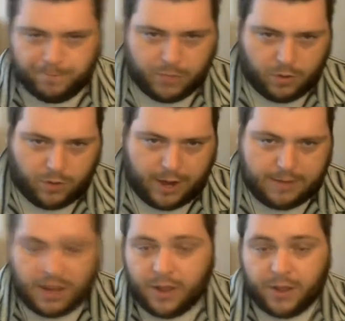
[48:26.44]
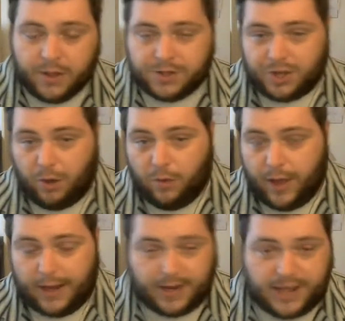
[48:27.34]
right? So
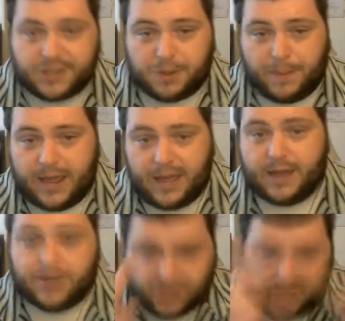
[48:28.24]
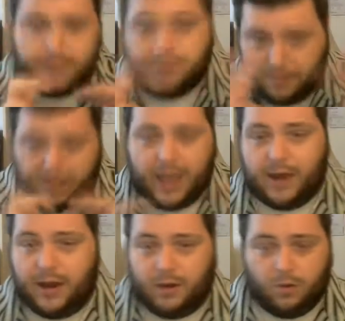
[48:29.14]
it needs to be deemed
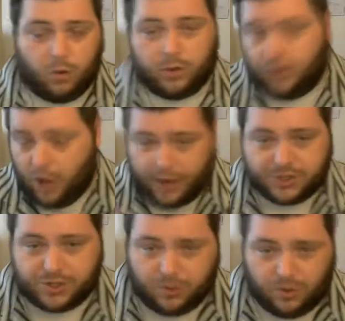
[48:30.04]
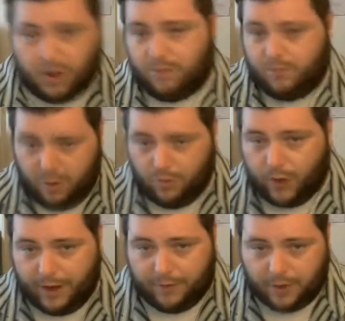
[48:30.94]
abandoned or lost or
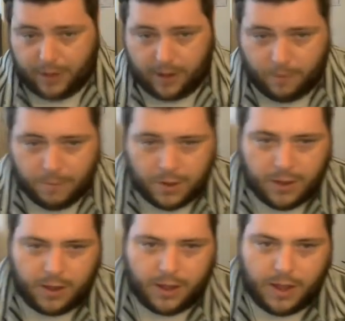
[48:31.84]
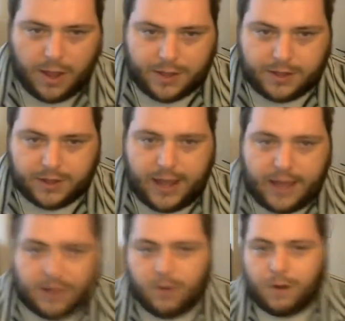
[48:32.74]
whatever, you know? The
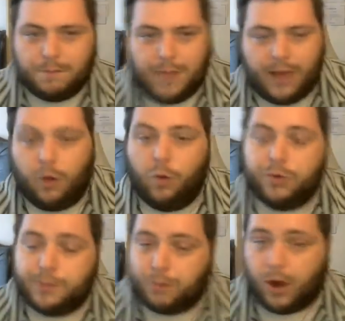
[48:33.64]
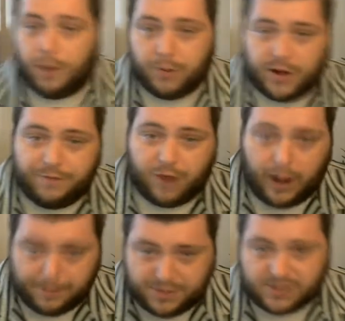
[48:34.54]
landlord may hold the property for
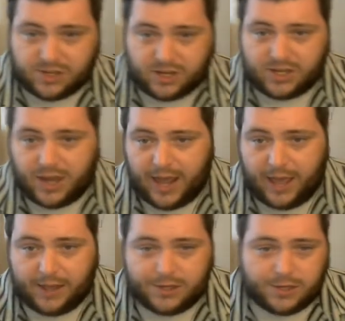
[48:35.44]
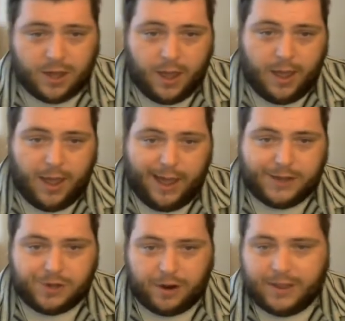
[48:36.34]
up to 60 days,
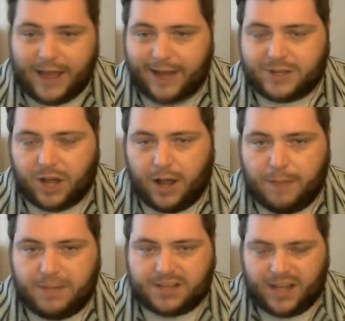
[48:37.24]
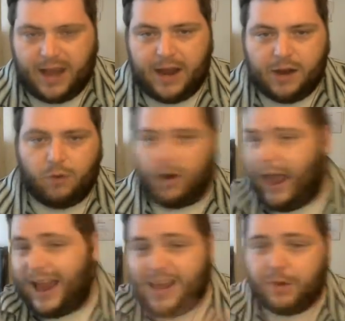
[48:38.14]
and during that time, the tenant or
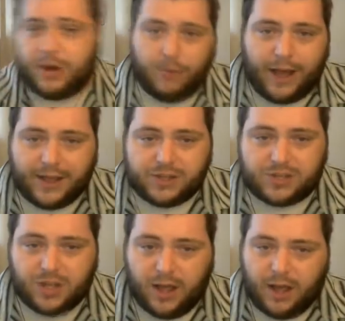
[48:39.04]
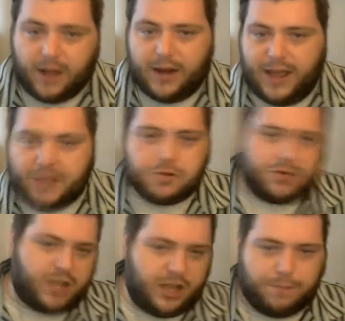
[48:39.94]
anyone who has an
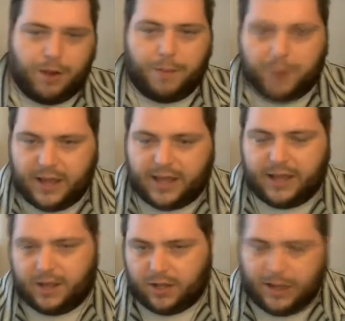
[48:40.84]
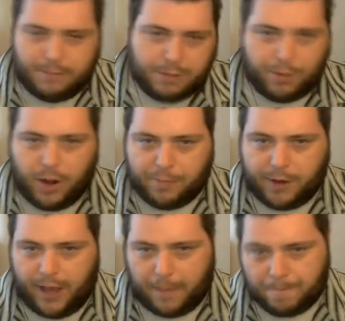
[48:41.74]
interest in the property can claim the
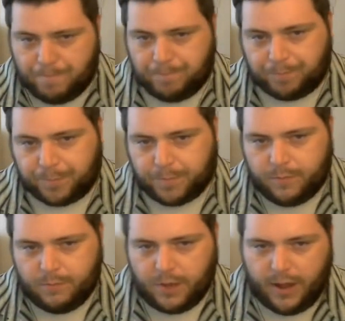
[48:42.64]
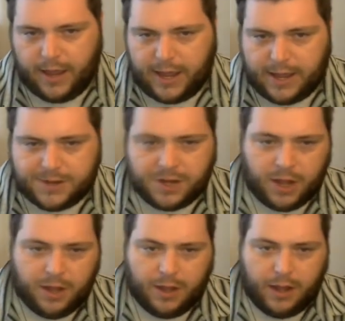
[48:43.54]
property. And
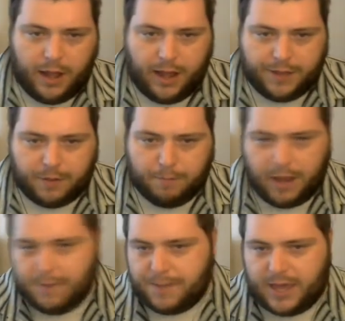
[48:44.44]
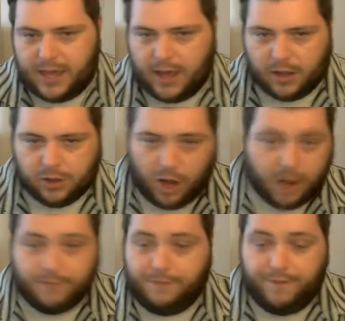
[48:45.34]
there might be a lot
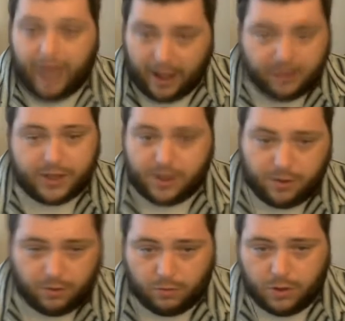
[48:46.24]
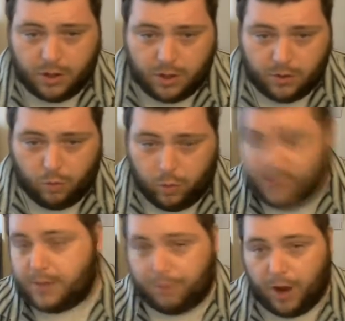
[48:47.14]
of value
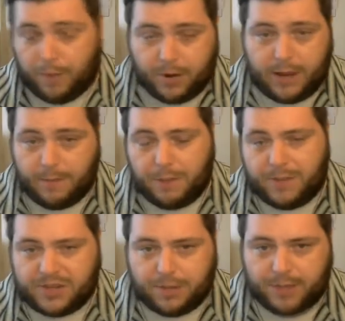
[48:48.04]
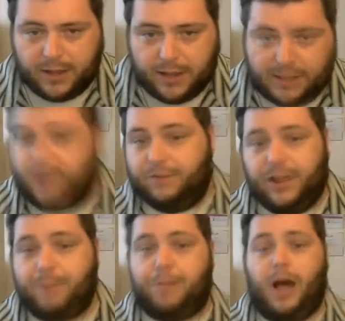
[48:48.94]
with the property. It might be something like they've
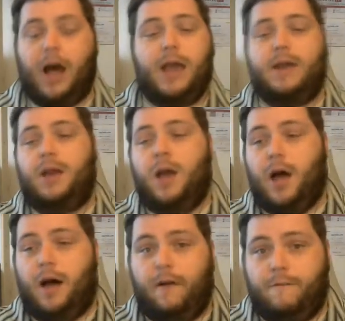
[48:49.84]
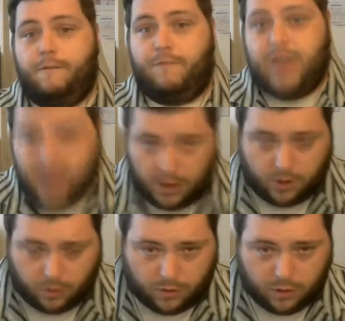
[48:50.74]
left behind a
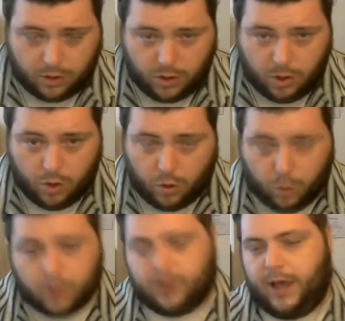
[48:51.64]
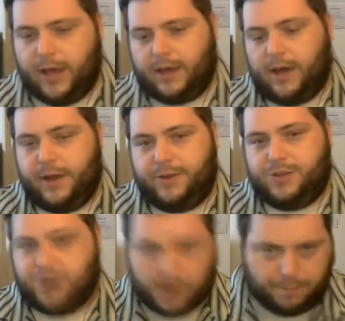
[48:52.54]
vehicle or like a
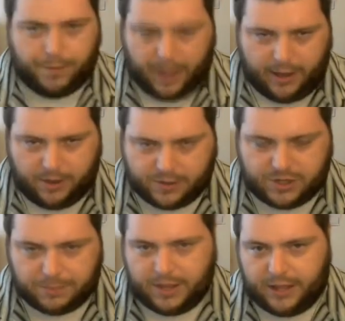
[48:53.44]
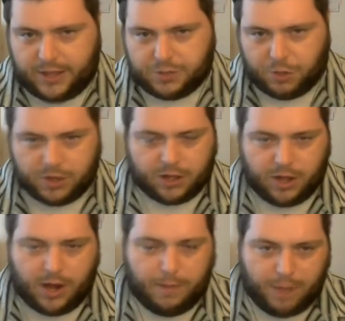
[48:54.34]
dirt bike or something that's worth a
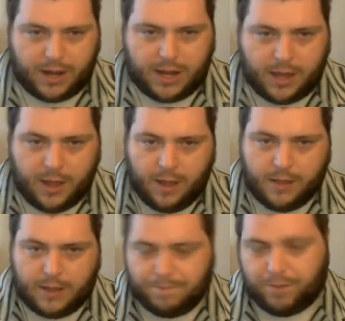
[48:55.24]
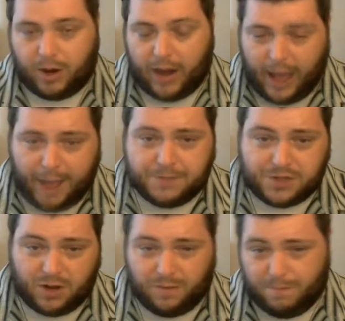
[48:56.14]
lot of money that perhaps
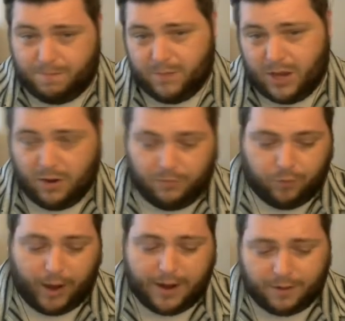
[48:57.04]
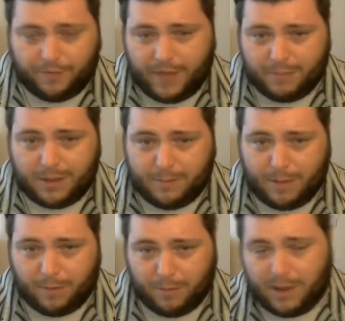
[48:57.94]
their friend or family
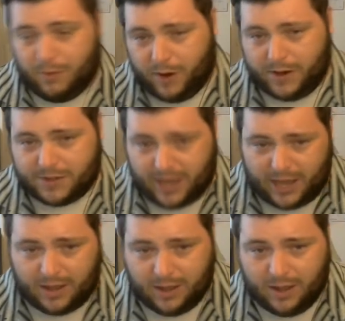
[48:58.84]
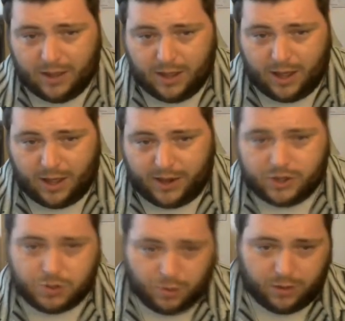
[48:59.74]
member might want to take
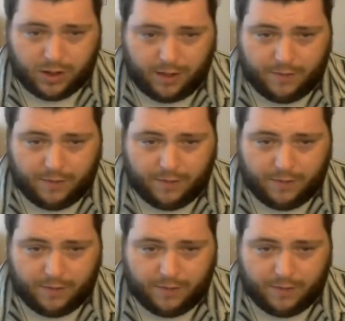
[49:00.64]
control of.